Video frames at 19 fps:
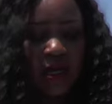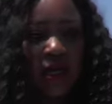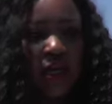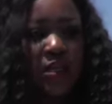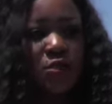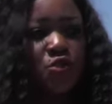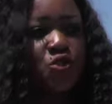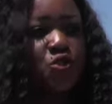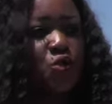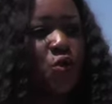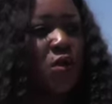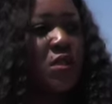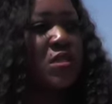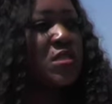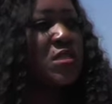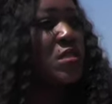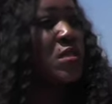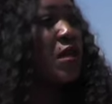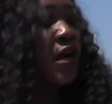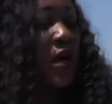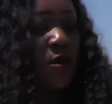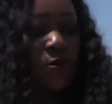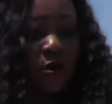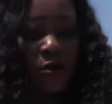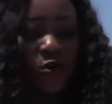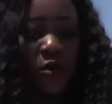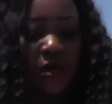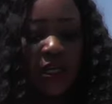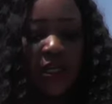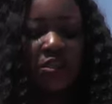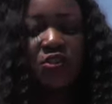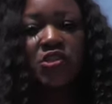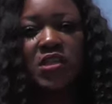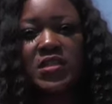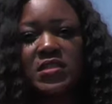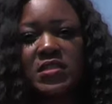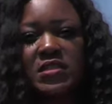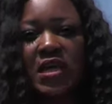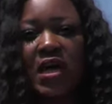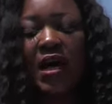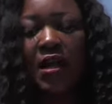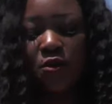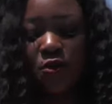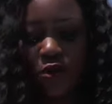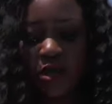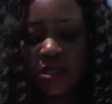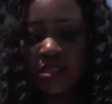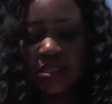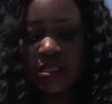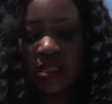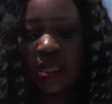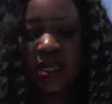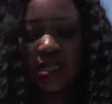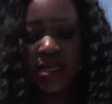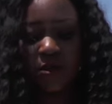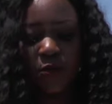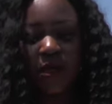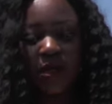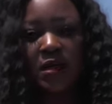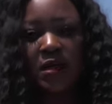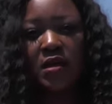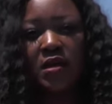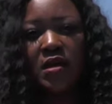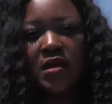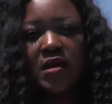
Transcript: In short, our collections are not anywhere